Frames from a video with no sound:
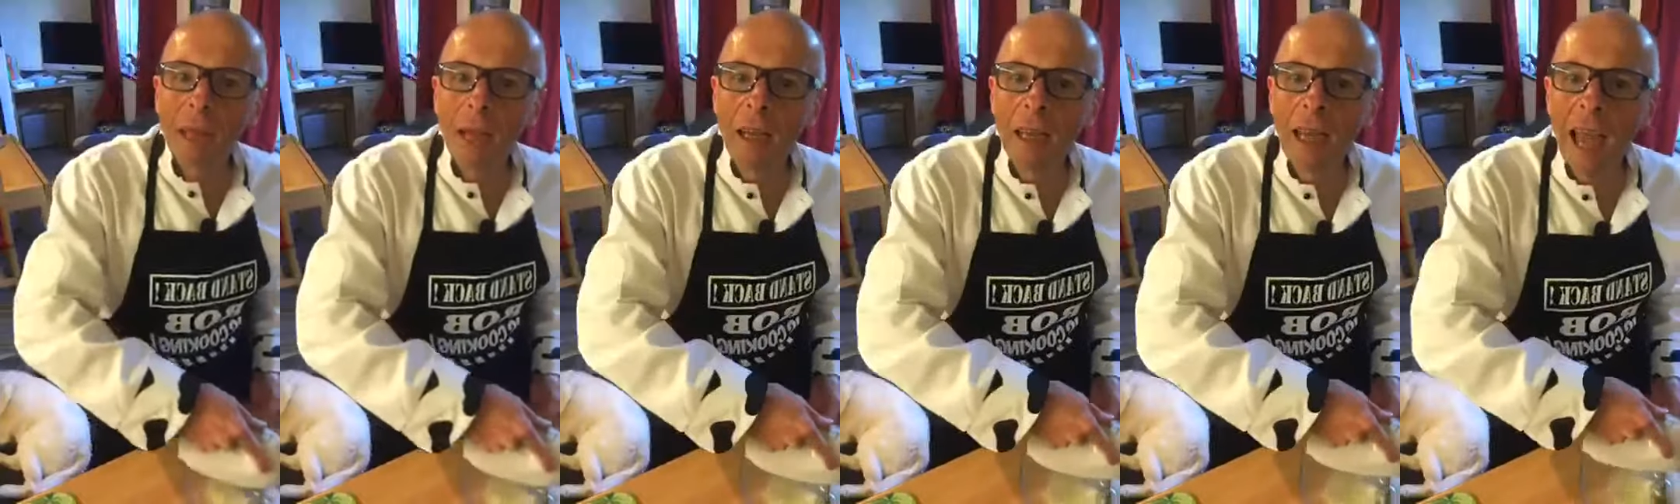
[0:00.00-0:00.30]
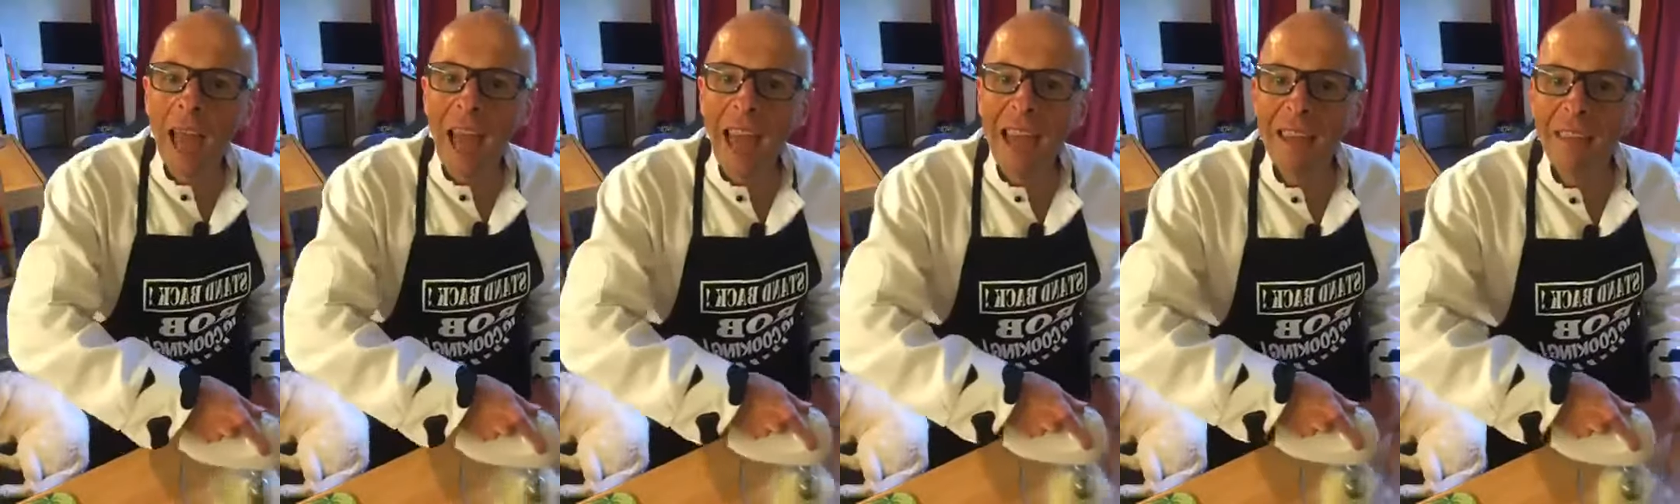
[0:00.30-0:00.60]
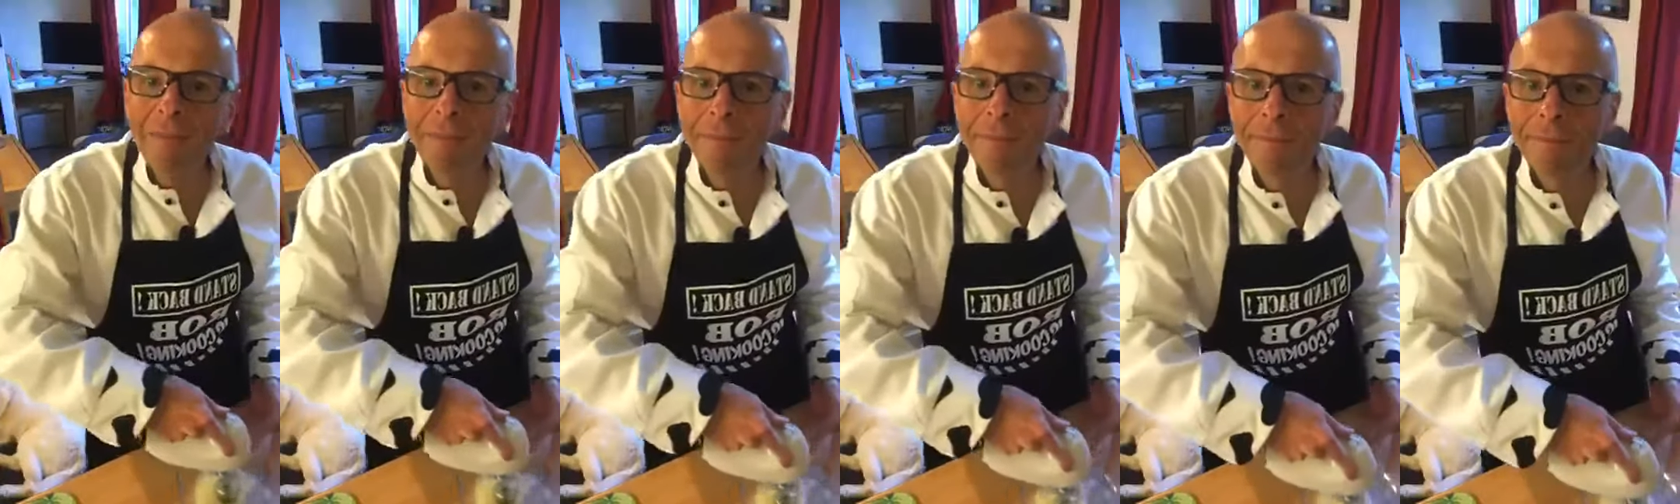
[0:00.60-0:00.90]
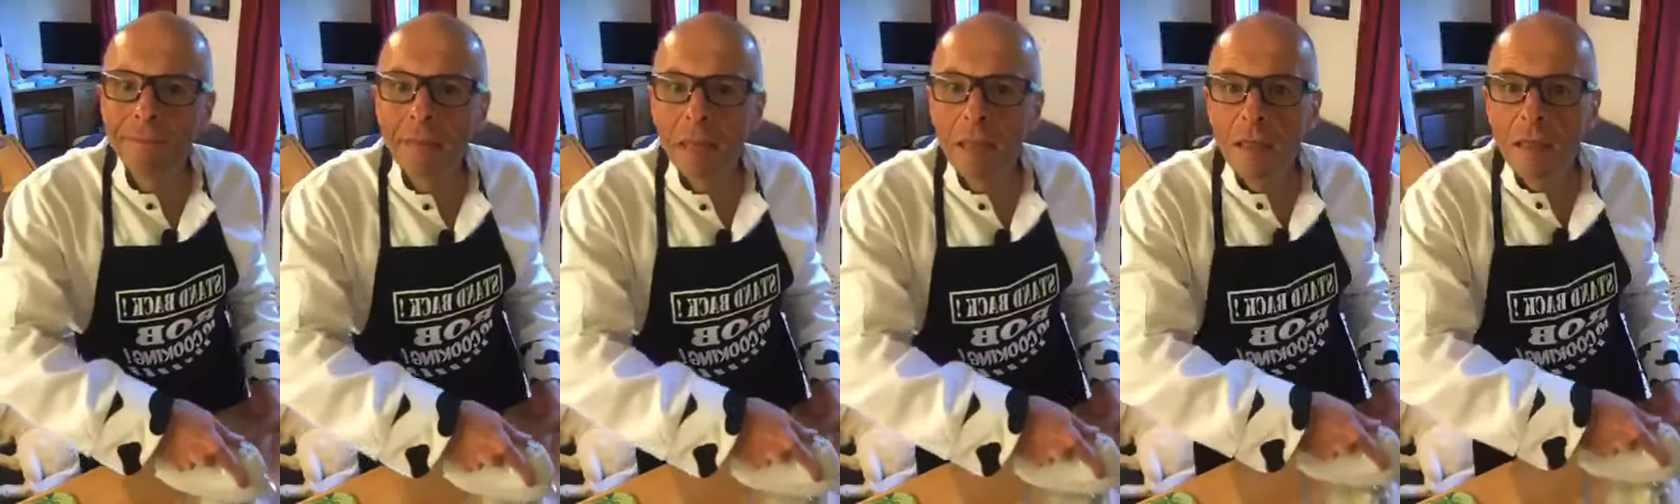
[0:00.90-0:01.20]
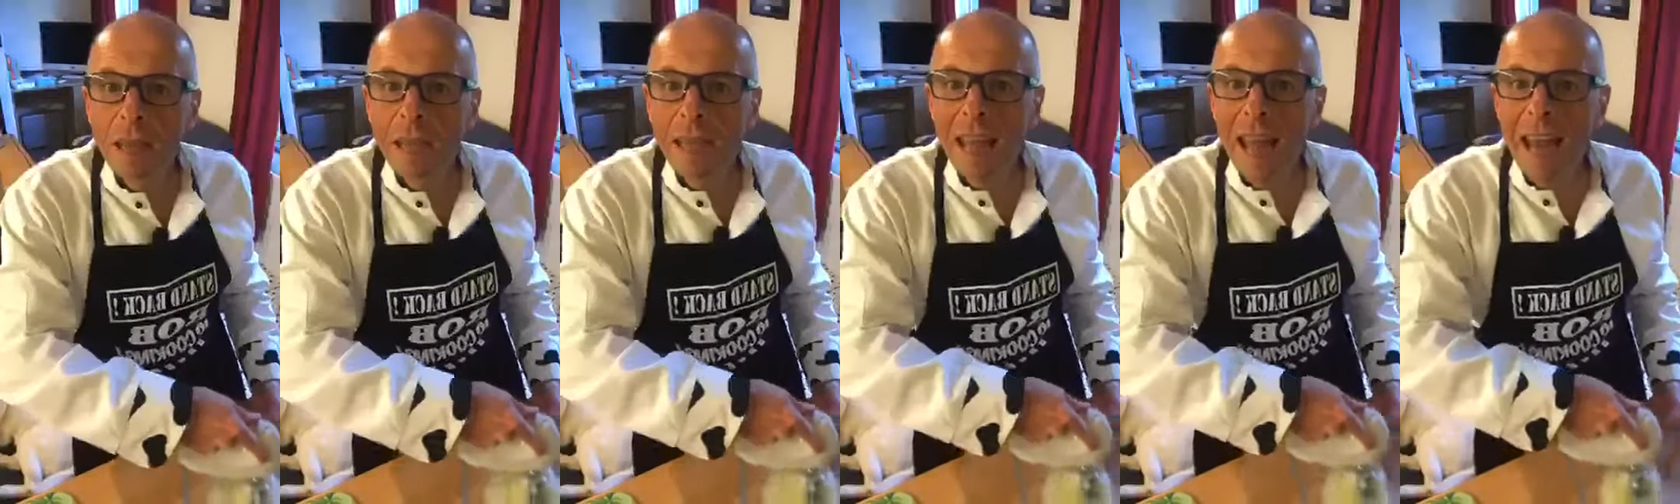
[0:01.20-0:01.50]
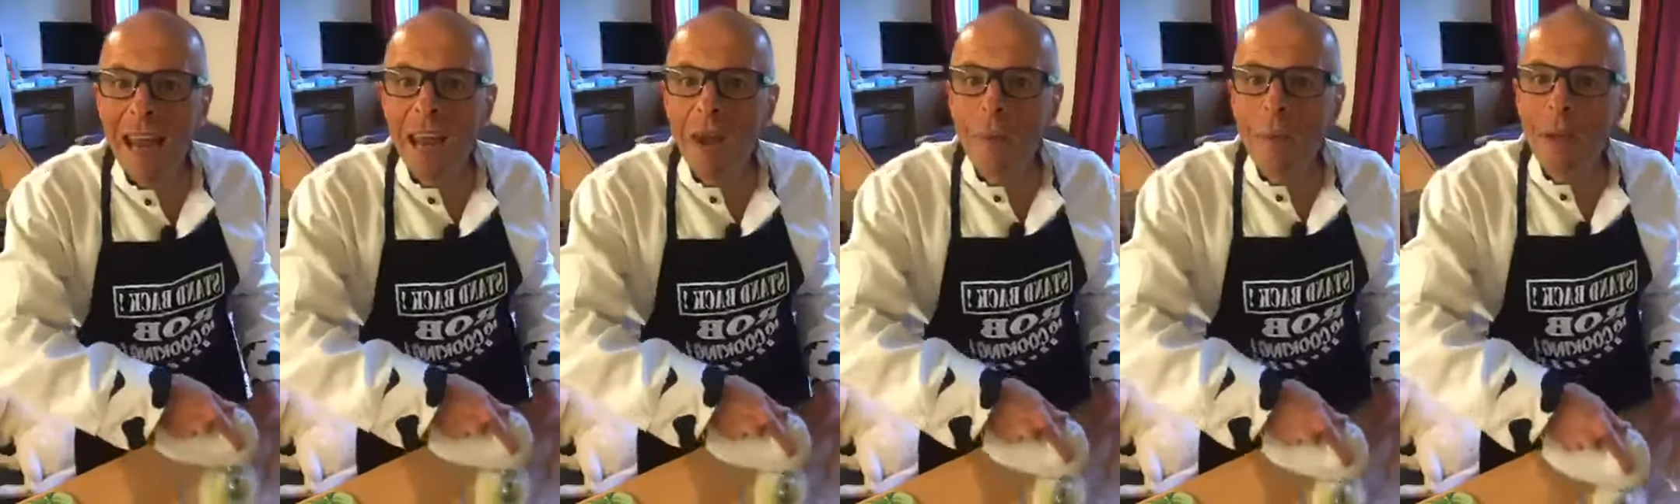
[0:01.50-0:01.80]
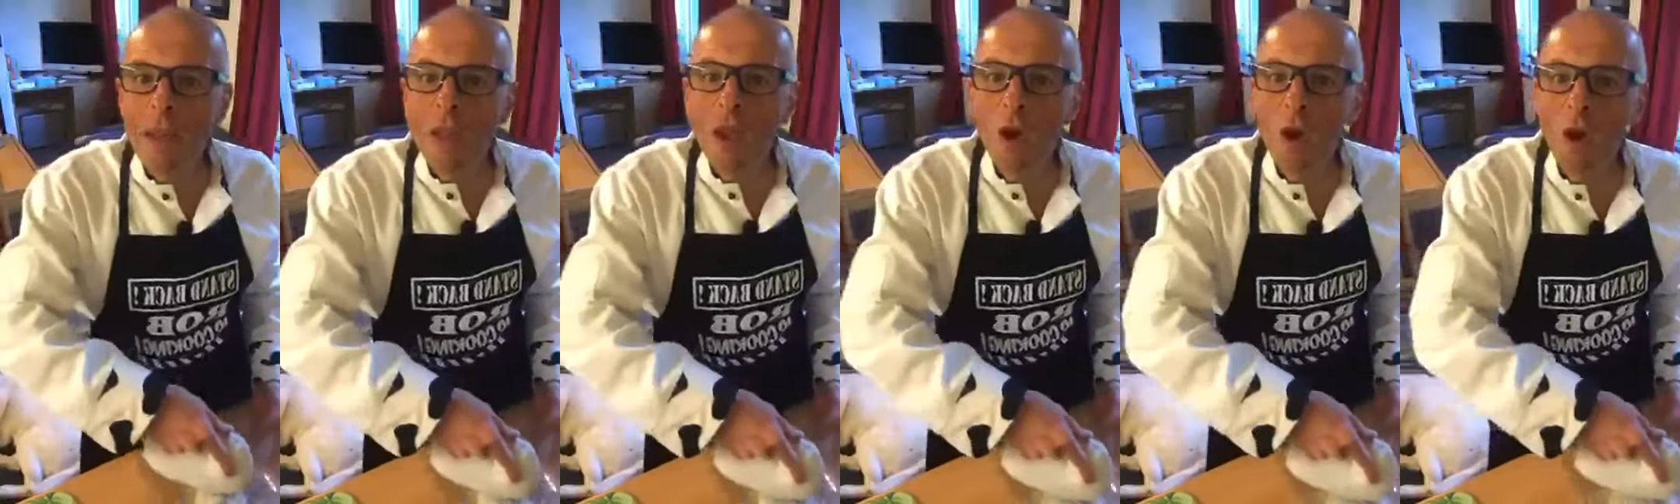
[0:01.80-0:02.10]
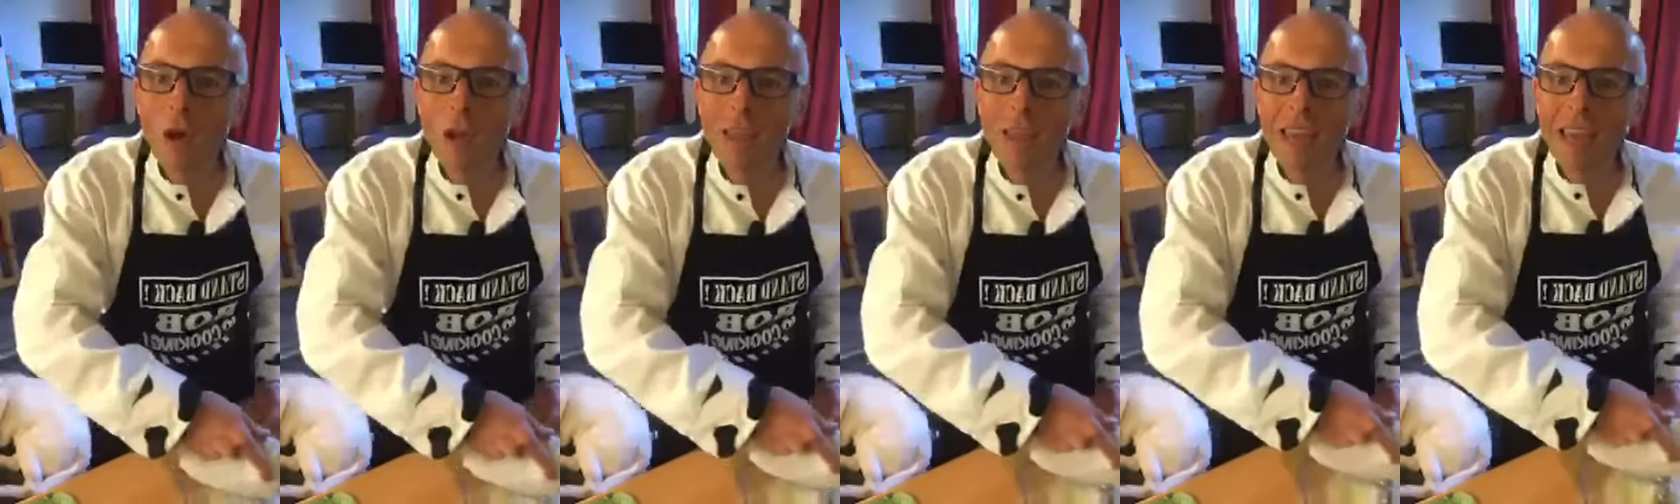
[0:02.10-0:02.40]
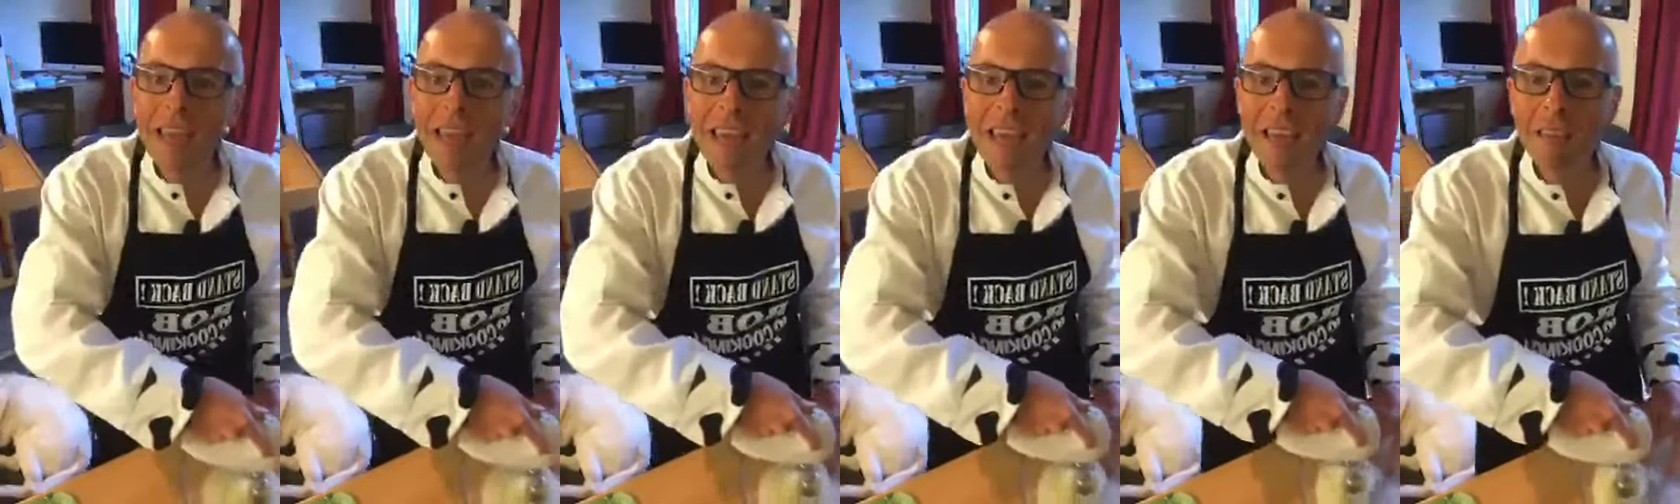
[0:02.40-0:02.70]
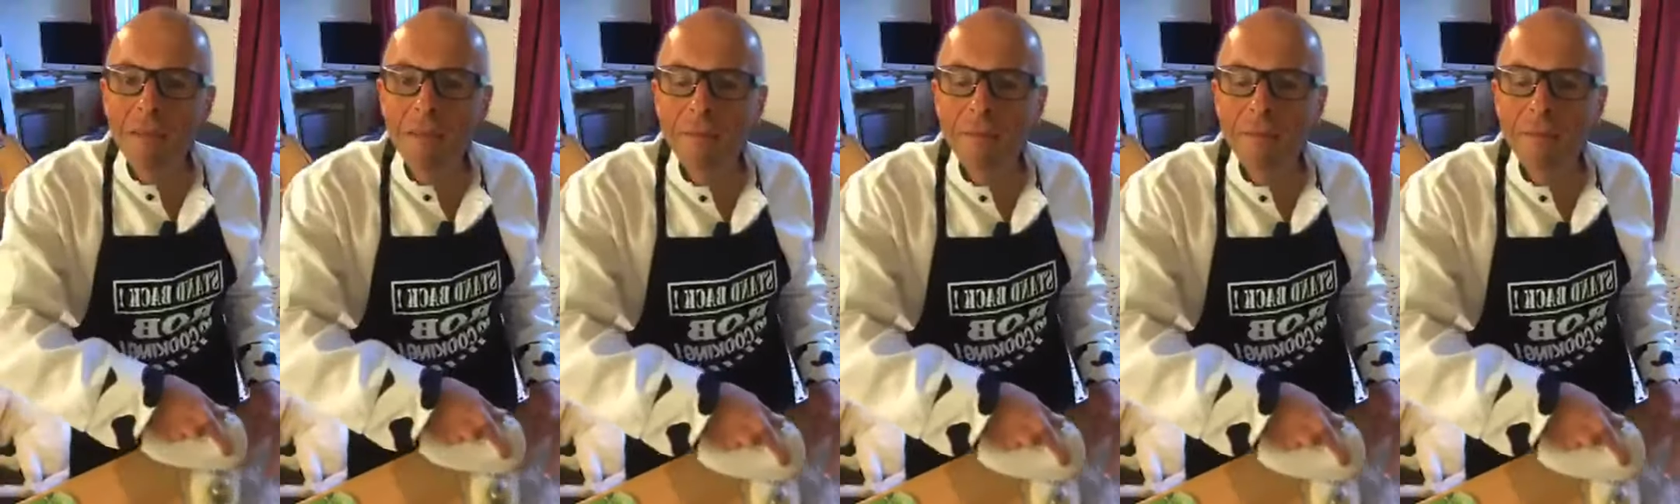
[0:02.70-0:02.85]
Okay, it's going to get a little bit noisy.